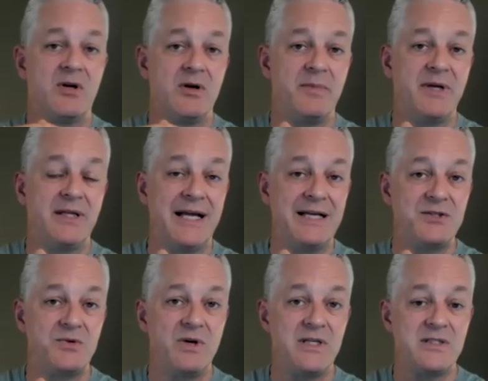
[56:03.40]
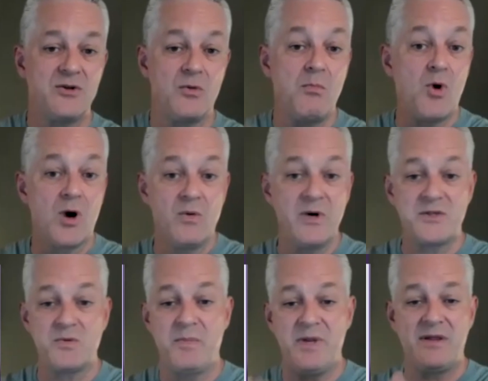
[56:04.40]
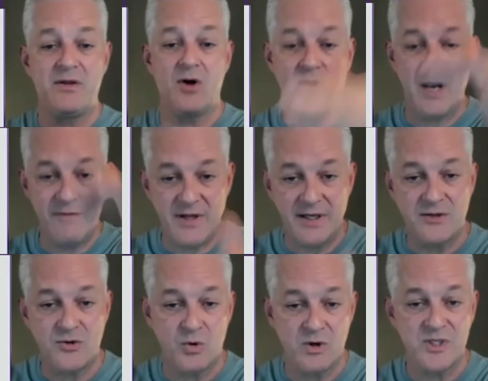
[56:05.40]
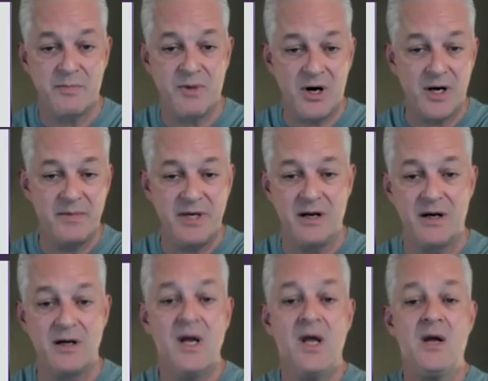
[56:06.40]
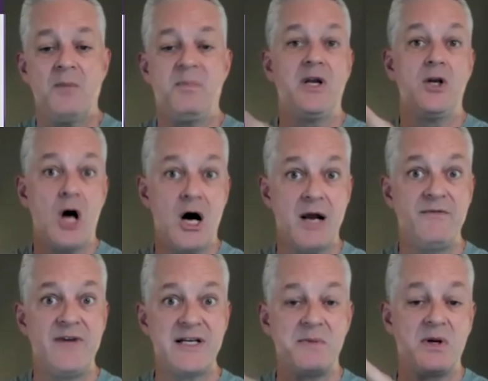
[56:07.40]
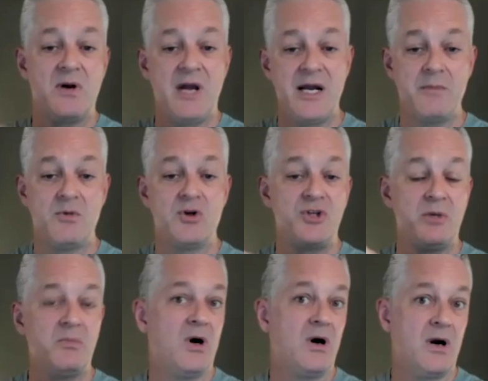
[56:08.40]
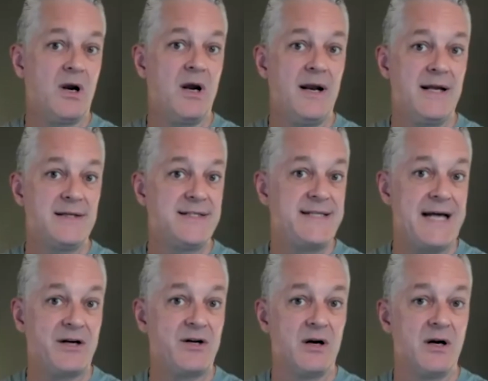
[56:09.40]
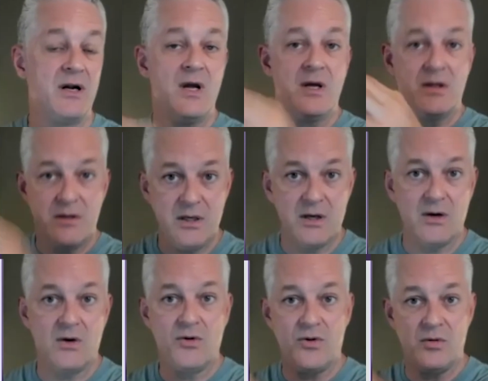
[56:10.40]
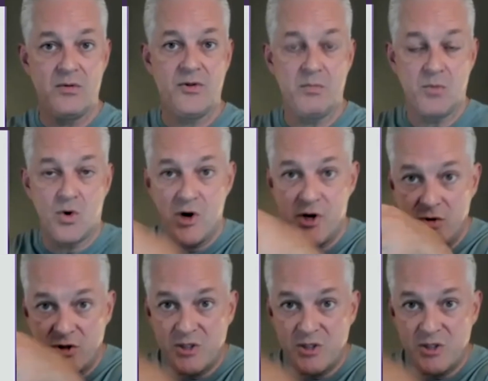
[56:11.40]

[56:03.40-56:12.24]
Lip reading: are a bit less risk. So more risk would be everything towards the bottom here, be non-investment grade, emerging market, and sector. The more you